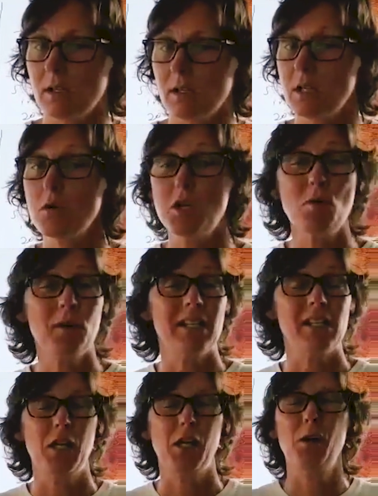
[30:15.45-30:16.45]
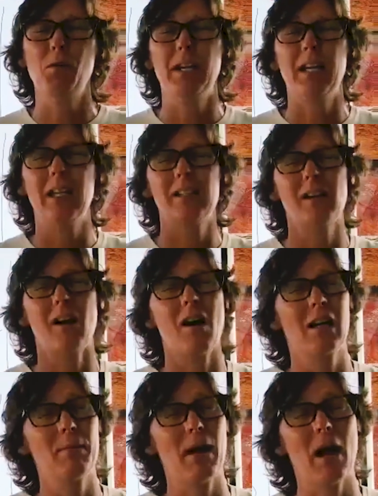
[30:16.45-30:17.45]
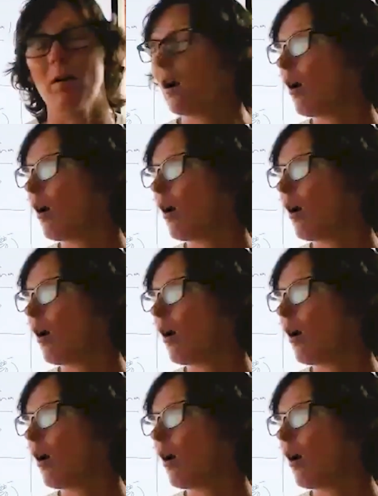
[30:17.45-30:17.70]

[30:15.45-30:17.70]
you can talk about